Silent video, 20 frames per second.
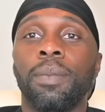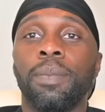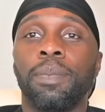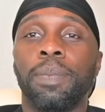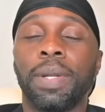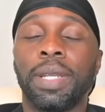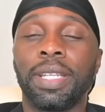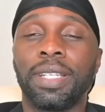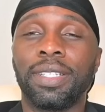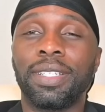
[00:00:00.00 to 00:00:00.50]

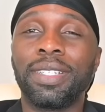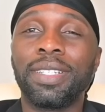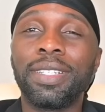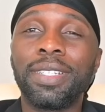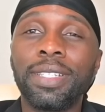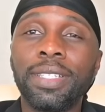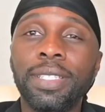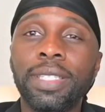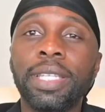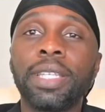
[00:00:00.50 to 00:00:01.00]
but it's
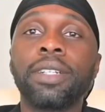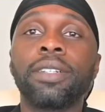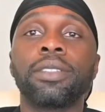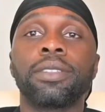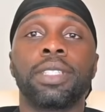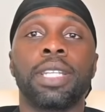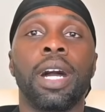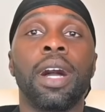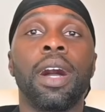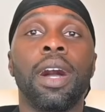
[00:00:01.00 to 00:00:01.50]

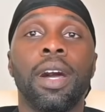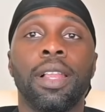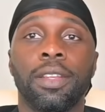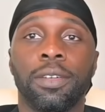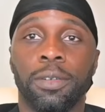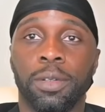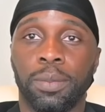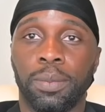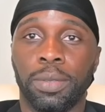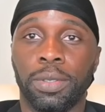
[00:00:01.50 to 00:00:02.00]
still
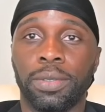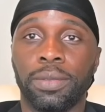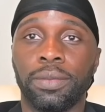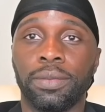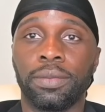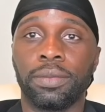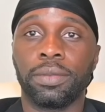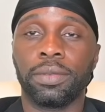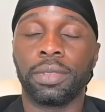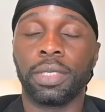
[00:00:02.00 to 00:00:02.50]
tolerable.
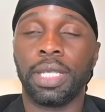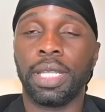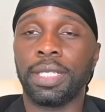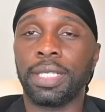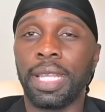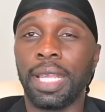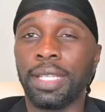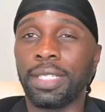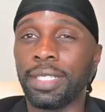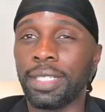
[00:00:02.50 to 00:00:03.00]

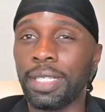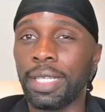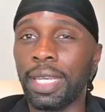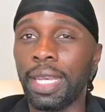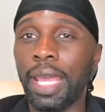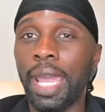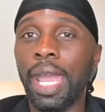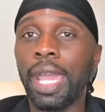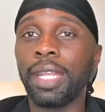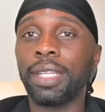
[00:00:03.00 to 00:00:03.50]
It's
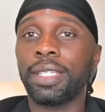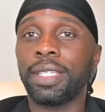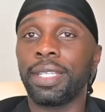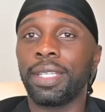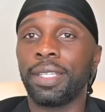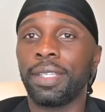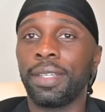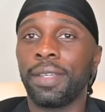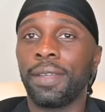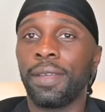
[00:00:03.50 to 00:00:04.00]
not
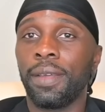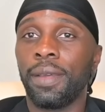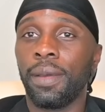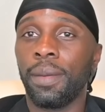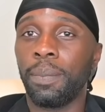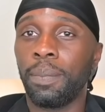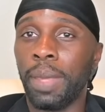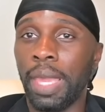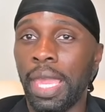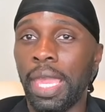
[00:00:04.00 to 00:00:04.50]

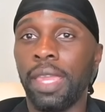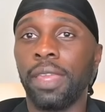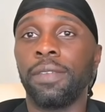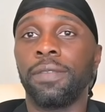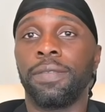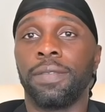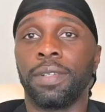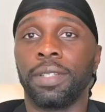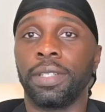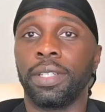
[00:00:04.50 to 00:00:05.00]

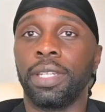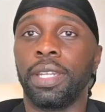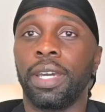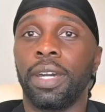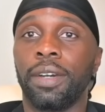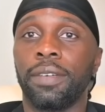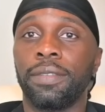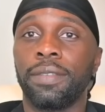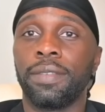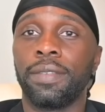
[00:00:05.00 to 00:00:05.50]
painful
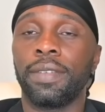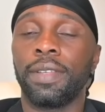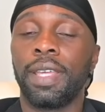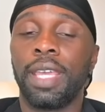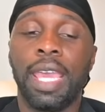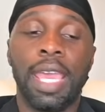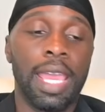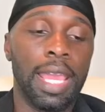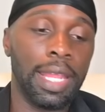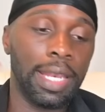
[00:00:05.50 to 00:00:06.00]
enough.
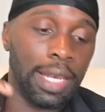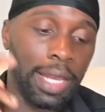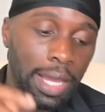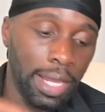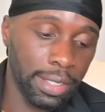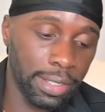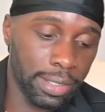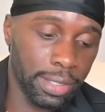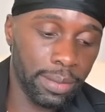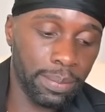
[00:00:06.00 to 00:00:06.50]
And
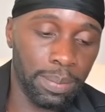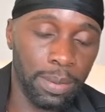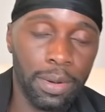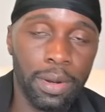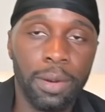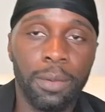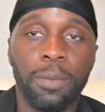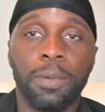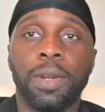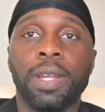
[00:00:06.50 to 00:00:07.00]
that's the
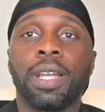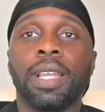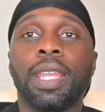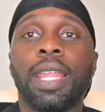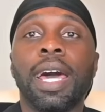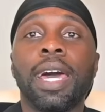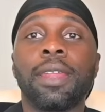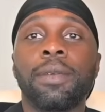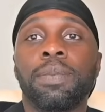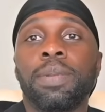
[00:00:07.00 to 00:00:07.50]
part where a
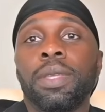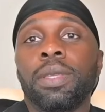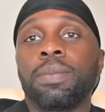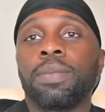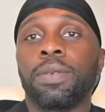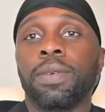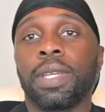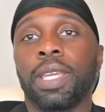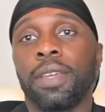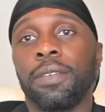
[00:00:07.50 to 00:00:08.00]
lot of
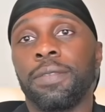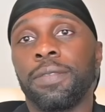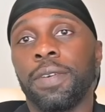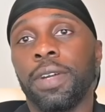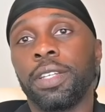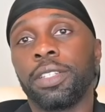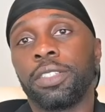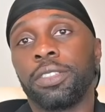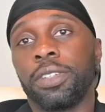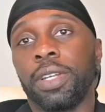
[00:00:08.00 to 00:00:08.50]
people get
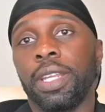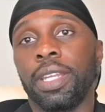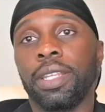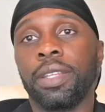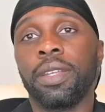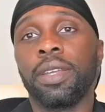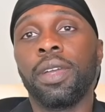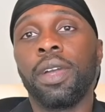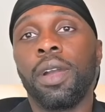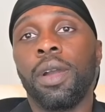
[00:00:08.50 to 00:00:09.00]

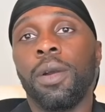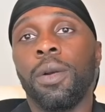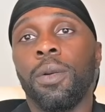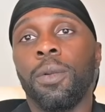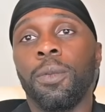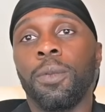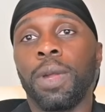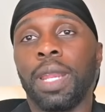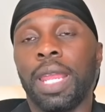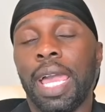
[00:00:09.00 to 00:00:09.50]
frustrated.
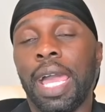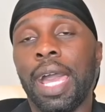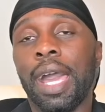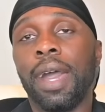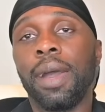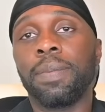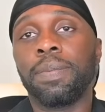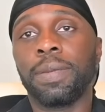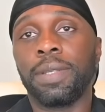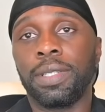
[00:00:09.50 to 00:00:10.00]
What
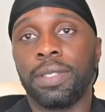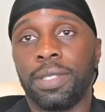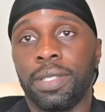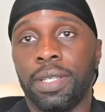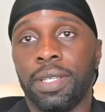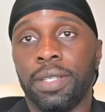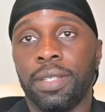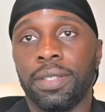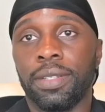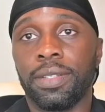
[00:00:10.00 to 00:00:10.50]
happens
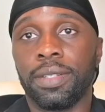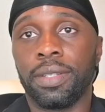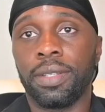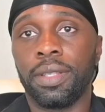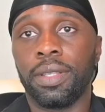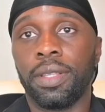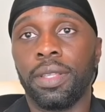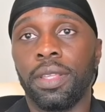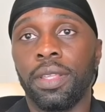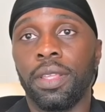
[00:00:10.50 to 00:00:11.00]
is
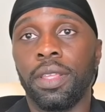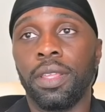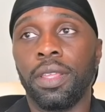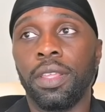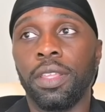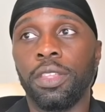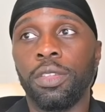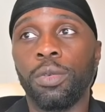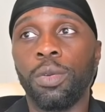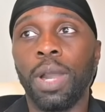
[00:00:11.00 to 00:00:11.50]
you